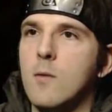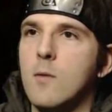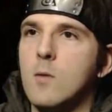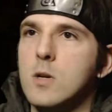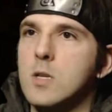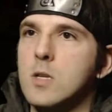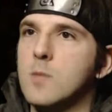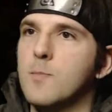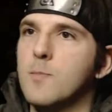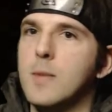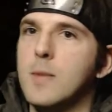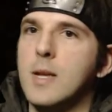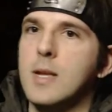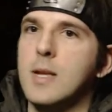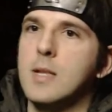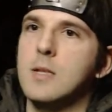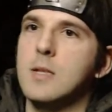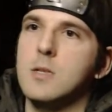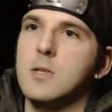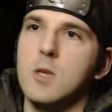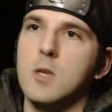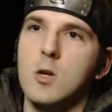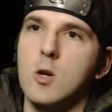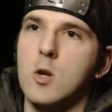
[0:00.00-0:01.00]
which
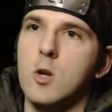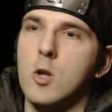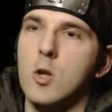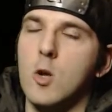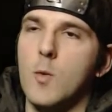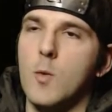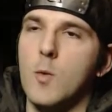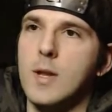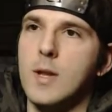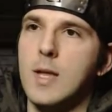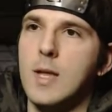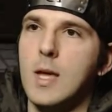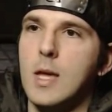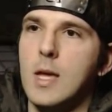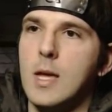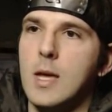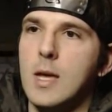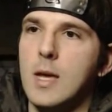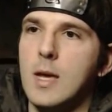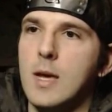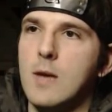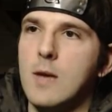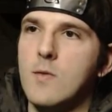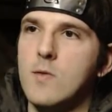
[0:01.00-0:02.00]
means I'm going to go in
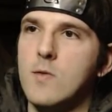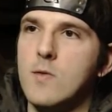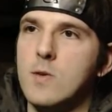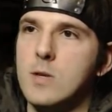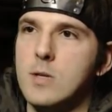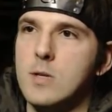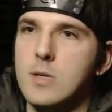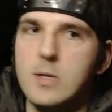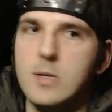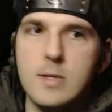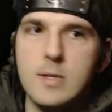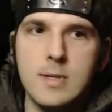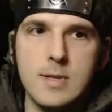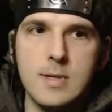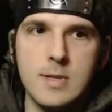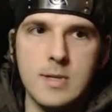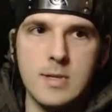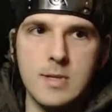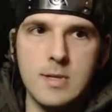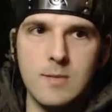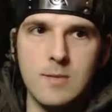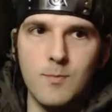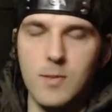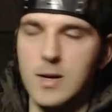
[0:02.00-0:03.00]
here for a
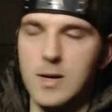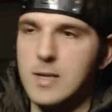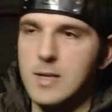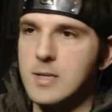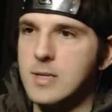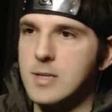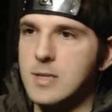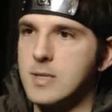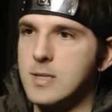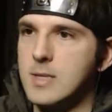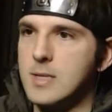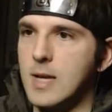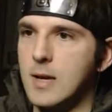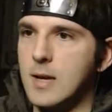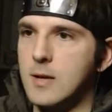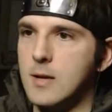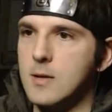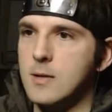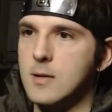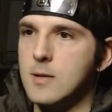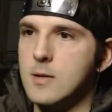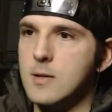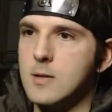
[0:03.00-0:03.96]
split second.